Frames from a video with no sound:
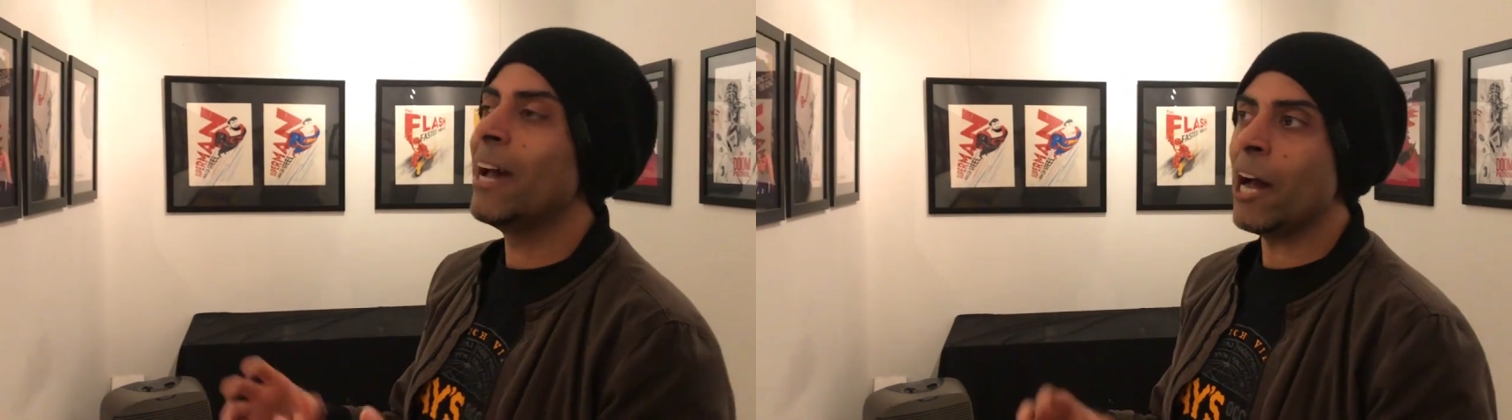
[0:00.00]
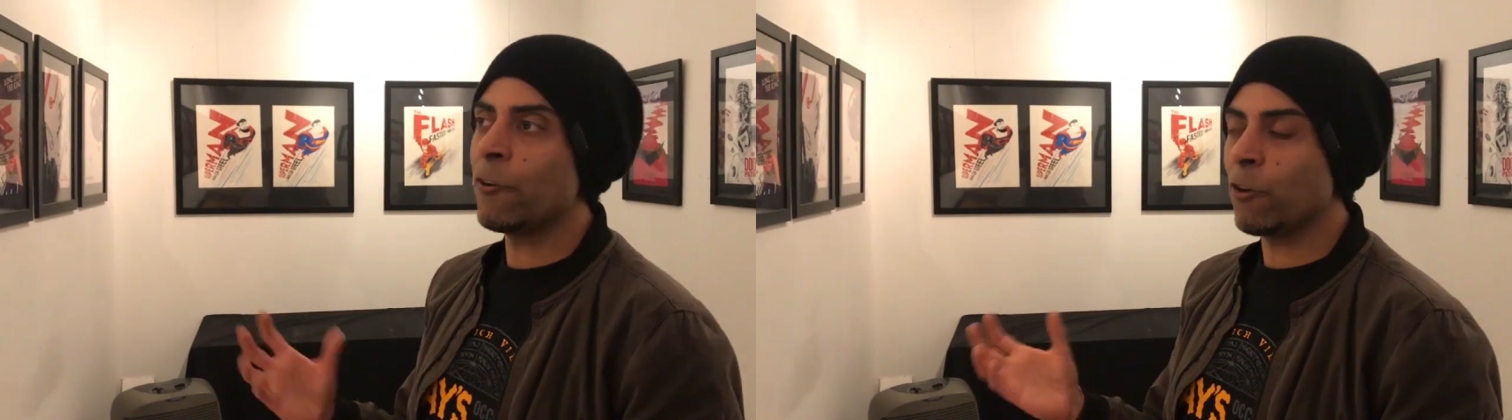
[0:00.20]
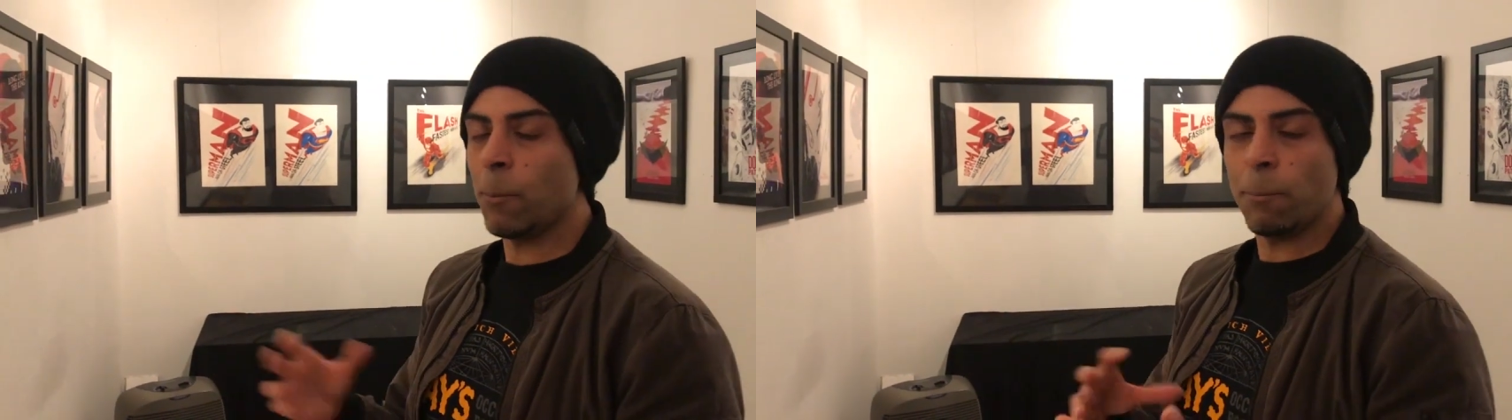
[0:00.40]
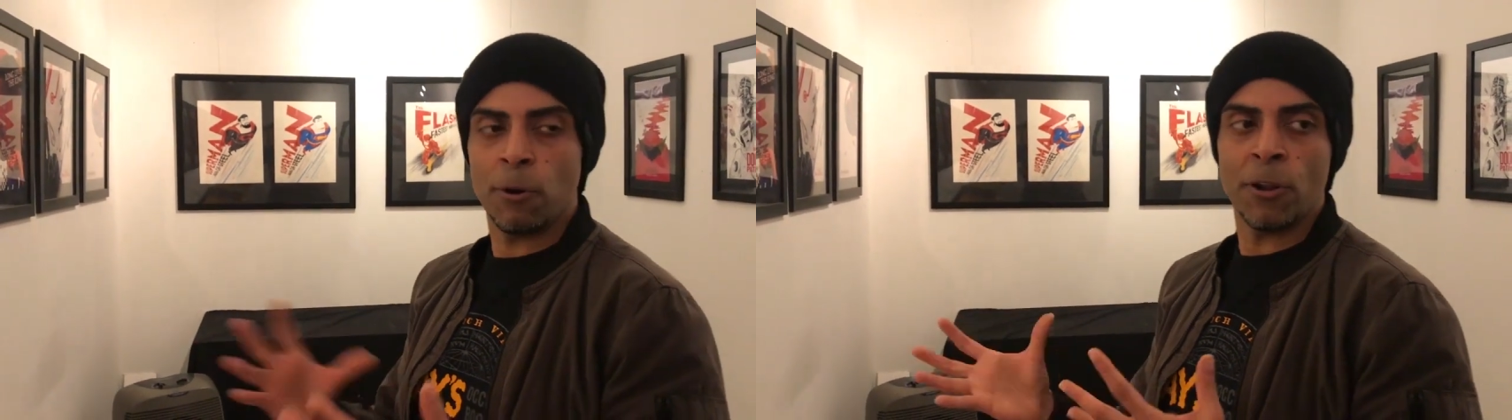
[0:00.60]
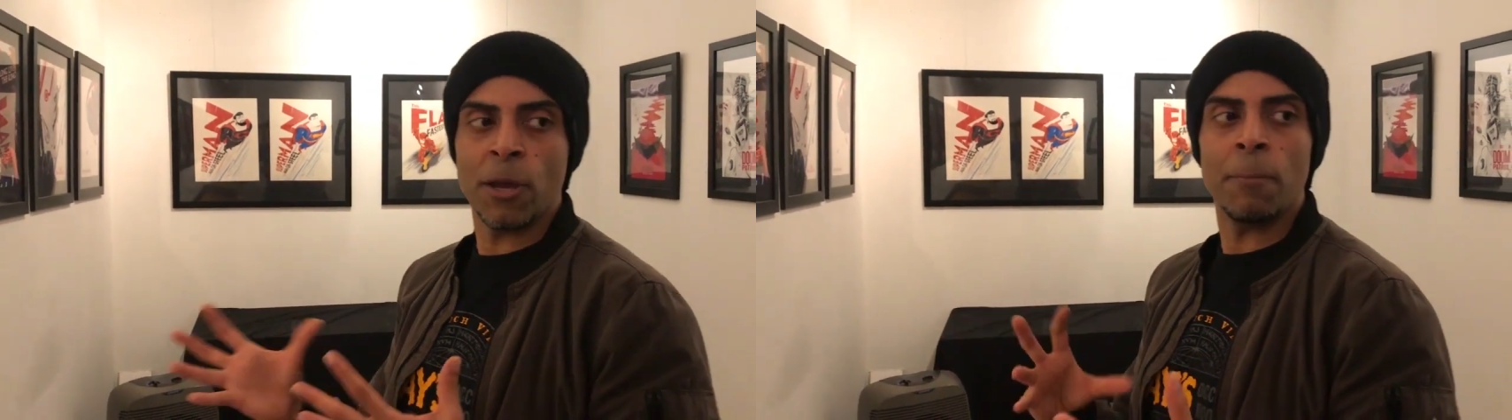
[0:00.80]
and try and
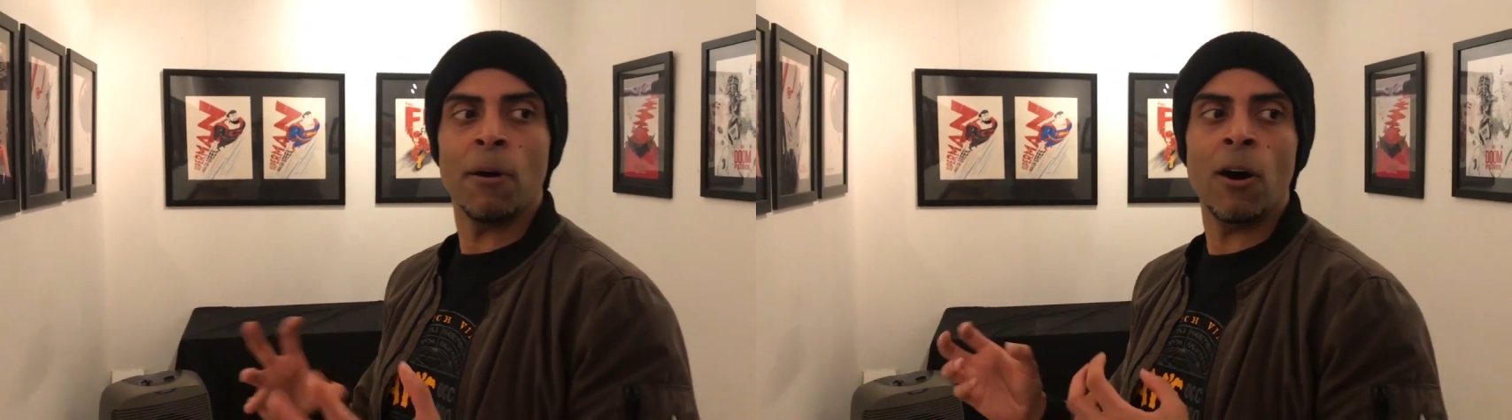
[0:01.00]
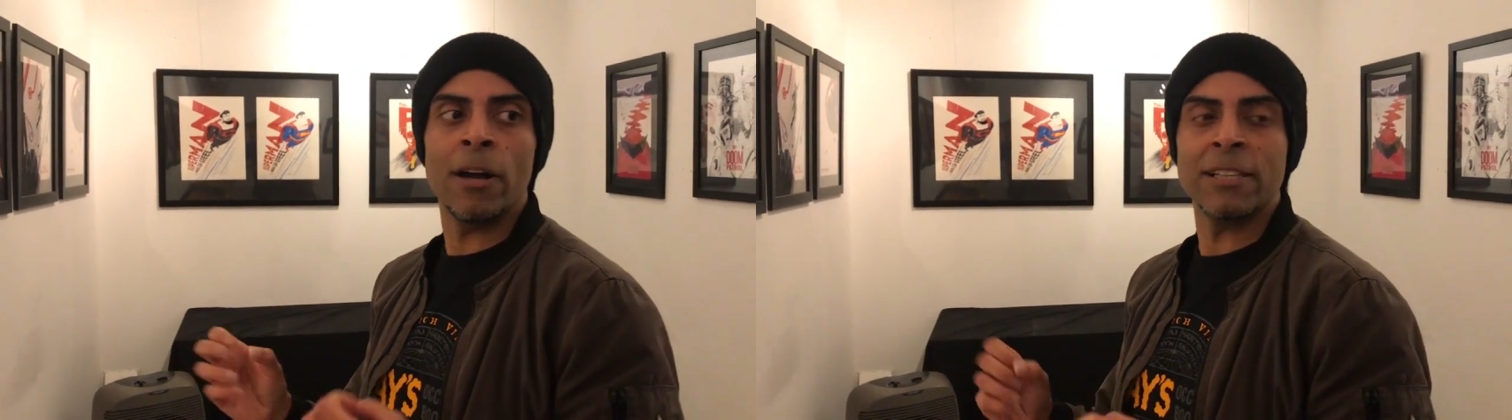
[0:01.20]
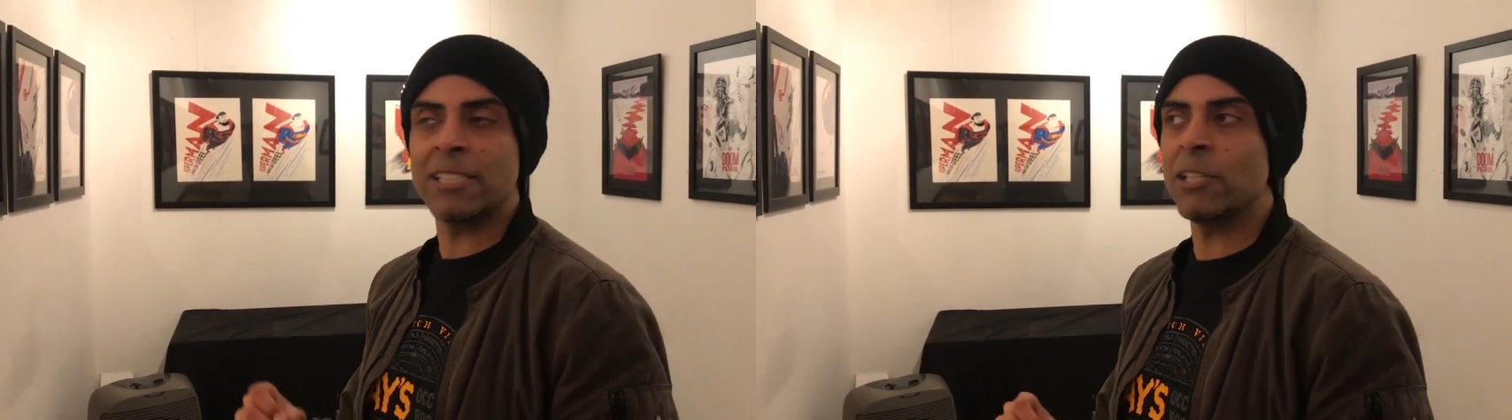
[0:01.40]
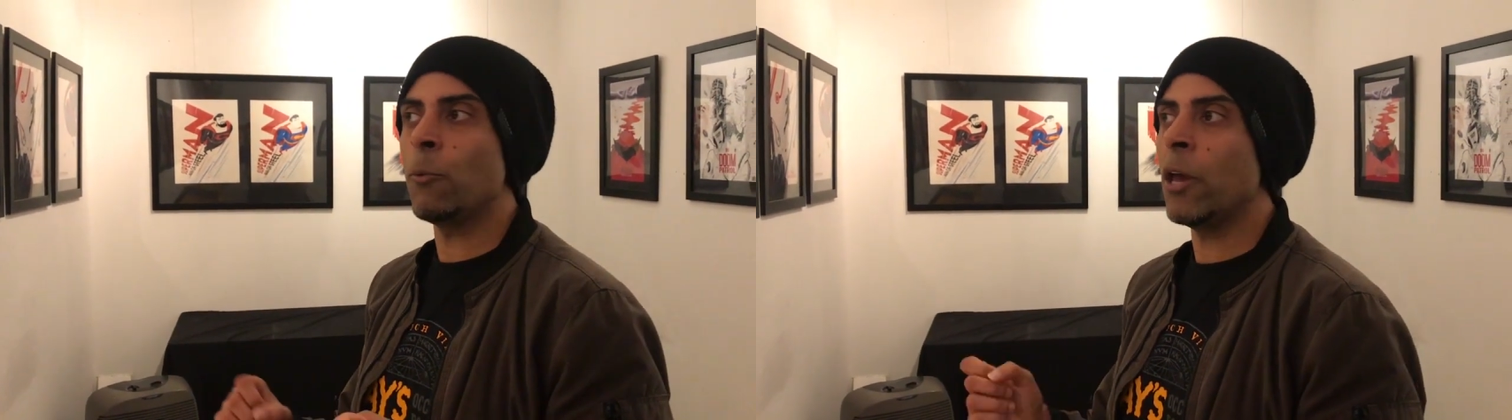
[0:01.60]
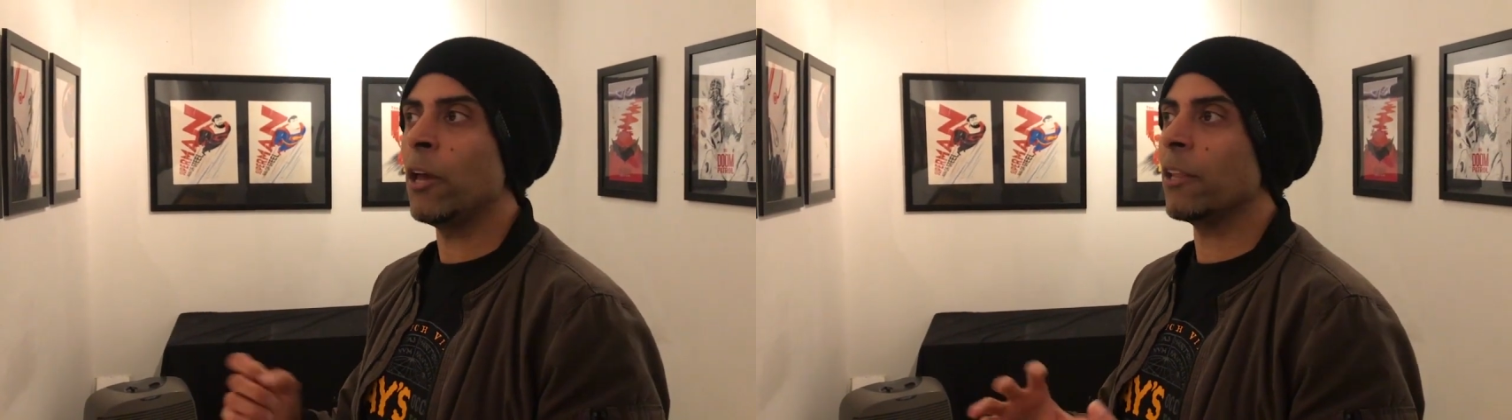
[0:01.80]
pull it apart and see where